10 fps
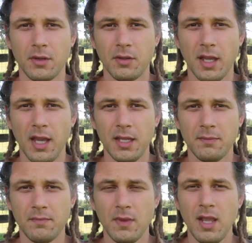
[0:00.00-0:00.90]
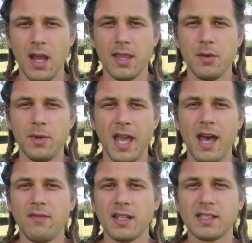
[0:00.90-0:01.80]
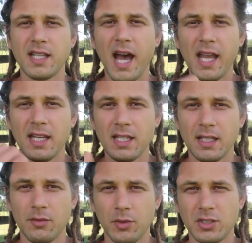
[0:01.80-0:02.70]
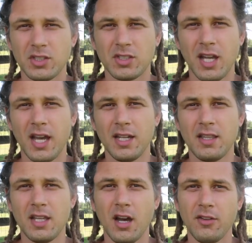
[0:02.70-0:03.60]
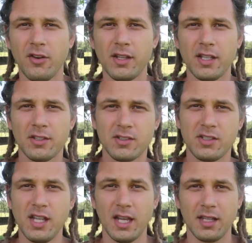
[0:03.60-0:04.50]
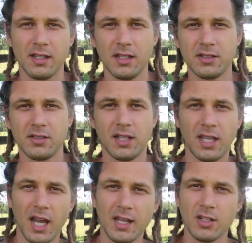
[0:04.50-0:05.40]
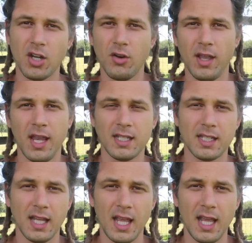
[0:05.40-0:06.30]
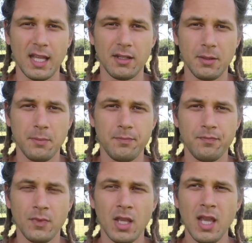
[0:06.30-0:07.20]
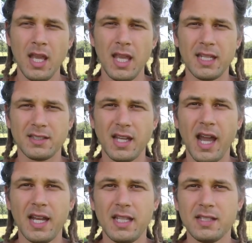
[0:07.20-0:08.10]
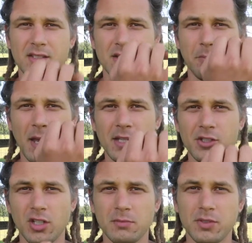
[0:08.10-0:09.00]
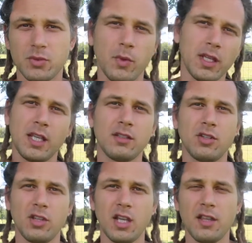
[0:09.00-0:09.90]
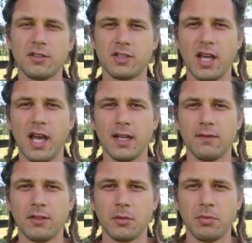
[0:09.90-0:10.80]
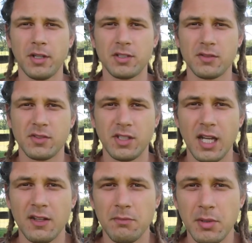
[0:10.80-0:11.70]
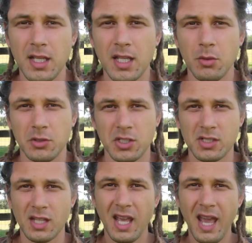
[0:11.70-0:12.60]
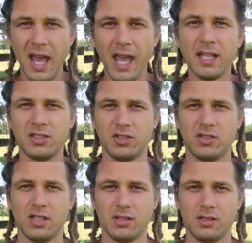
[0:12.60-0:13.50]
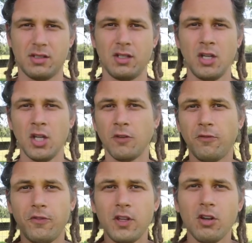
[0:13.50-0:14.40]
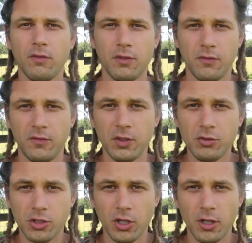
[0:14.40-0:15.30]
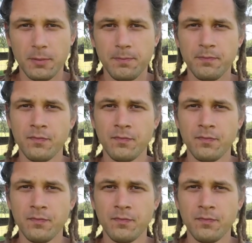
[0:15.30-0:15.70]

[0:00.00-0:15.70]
Okay? And then we have anxiety, which is kind of the other end of the stick because they kind of go hand in hand. Anxiety is the pendulum swinging to the other side of the depressive state of being, which is anxiousness, fear of the future,